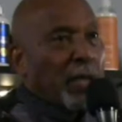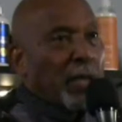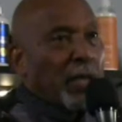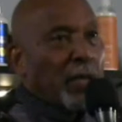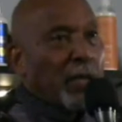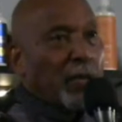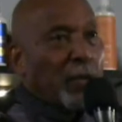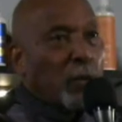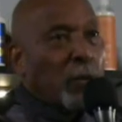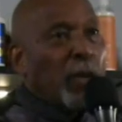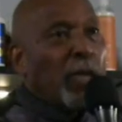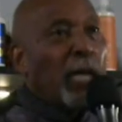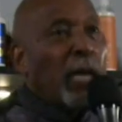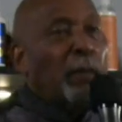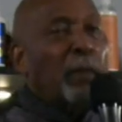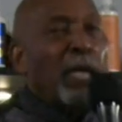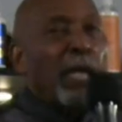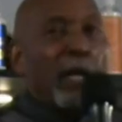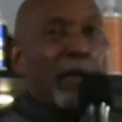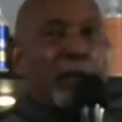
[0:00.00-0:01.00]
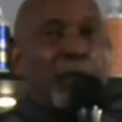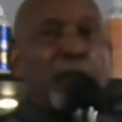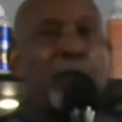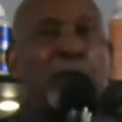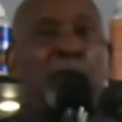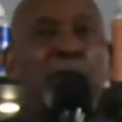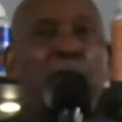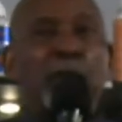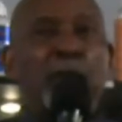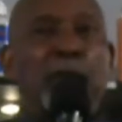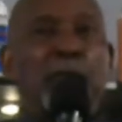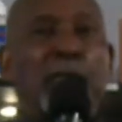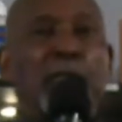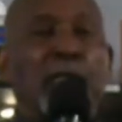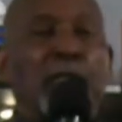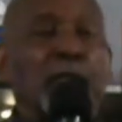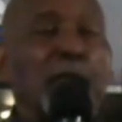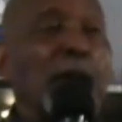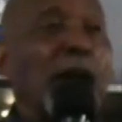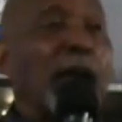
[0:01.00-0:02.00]
So we're coming after you. And
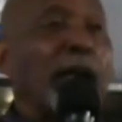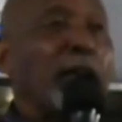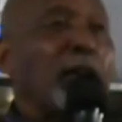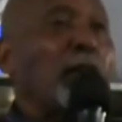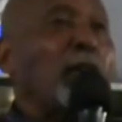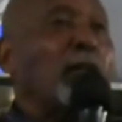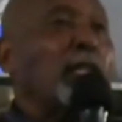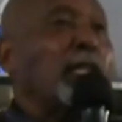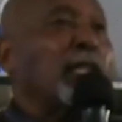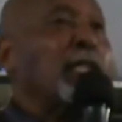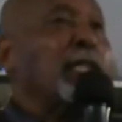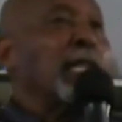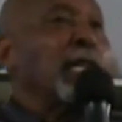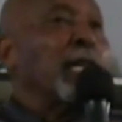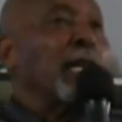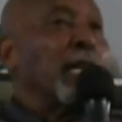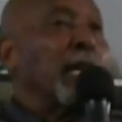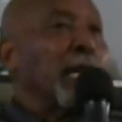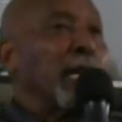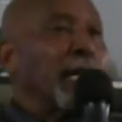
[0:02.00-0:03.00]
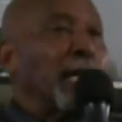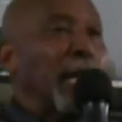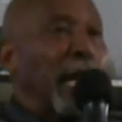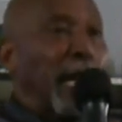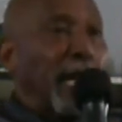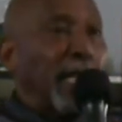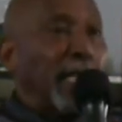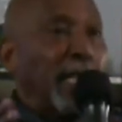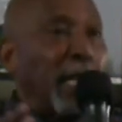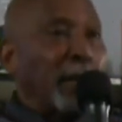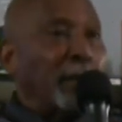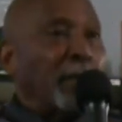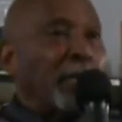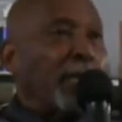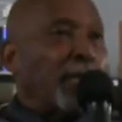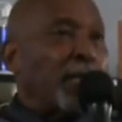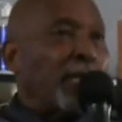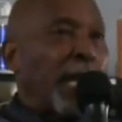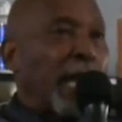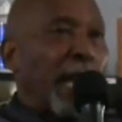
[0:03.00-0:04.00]
so I call it an economic
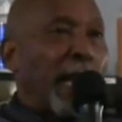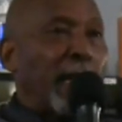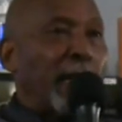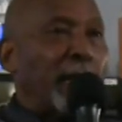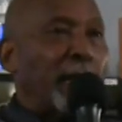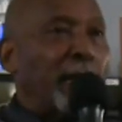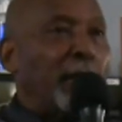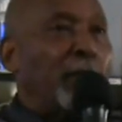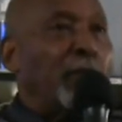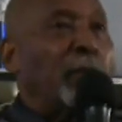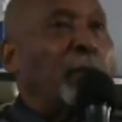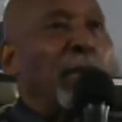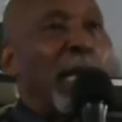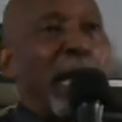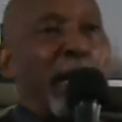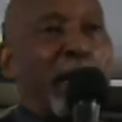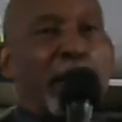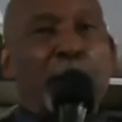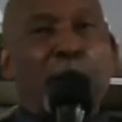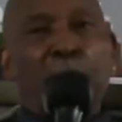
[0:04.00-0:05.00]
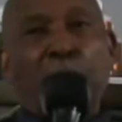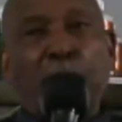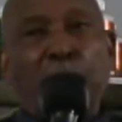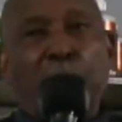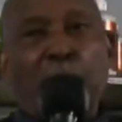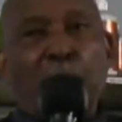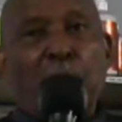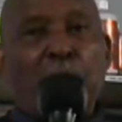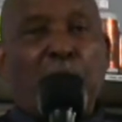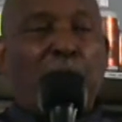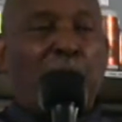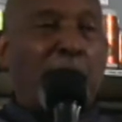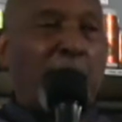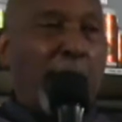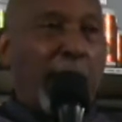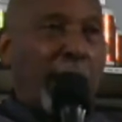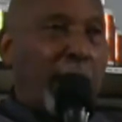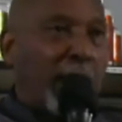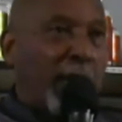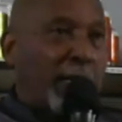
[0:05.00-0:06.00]
attack on the black community when they
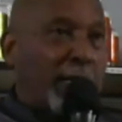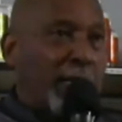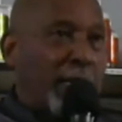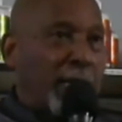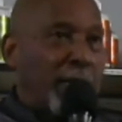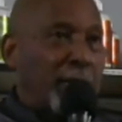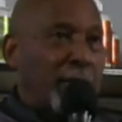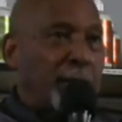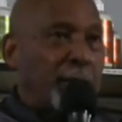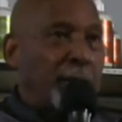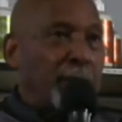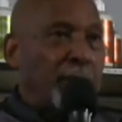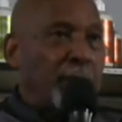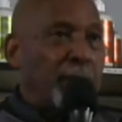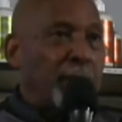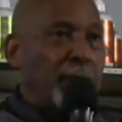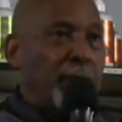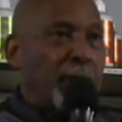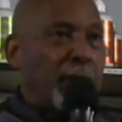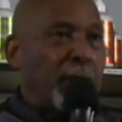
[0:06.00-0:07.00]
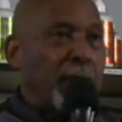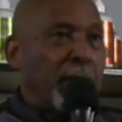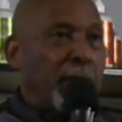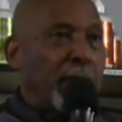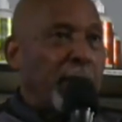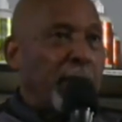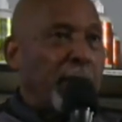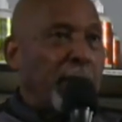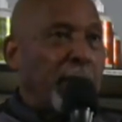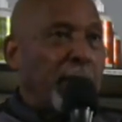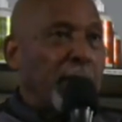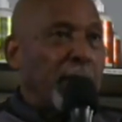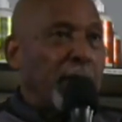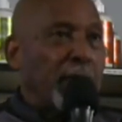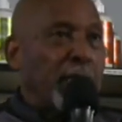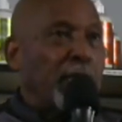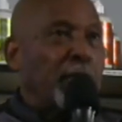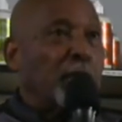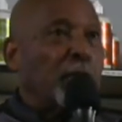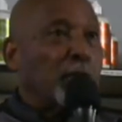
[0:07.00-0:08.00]
attack Kanye. They
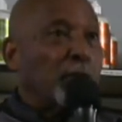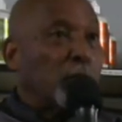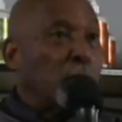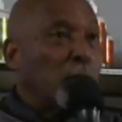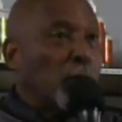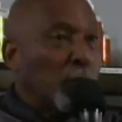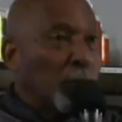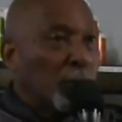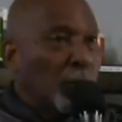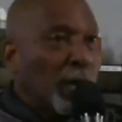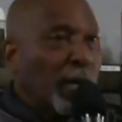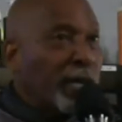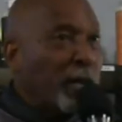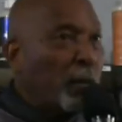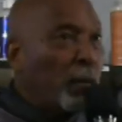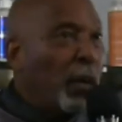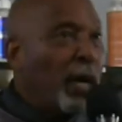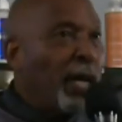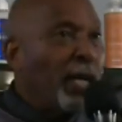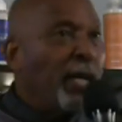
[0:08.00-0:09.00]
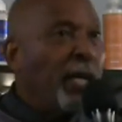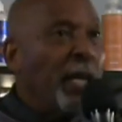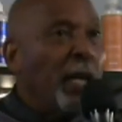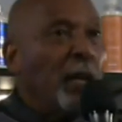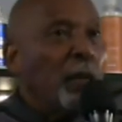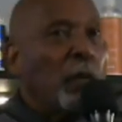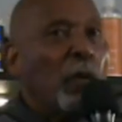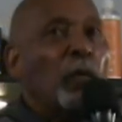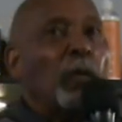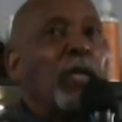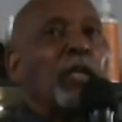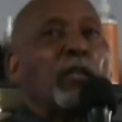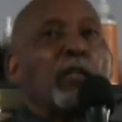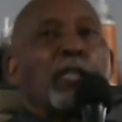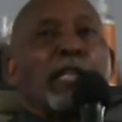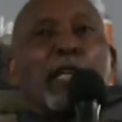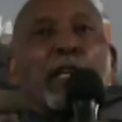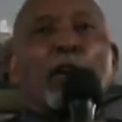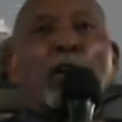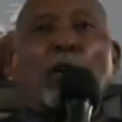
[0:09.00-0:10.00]
said, Oh, you want to break away? Well, we're going to
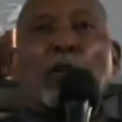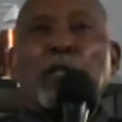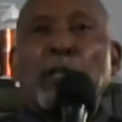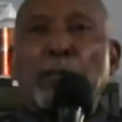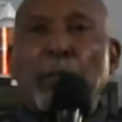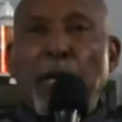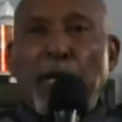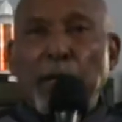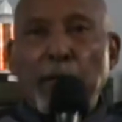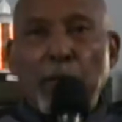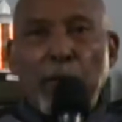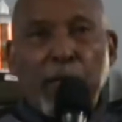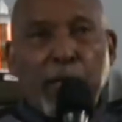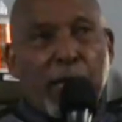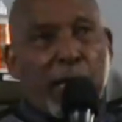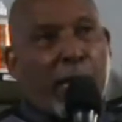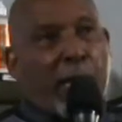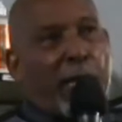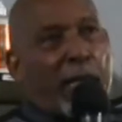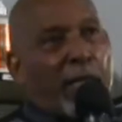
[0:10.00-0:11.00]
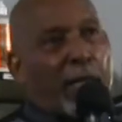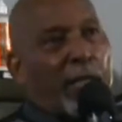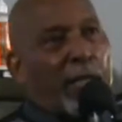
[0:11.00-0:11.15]
take all the money we can.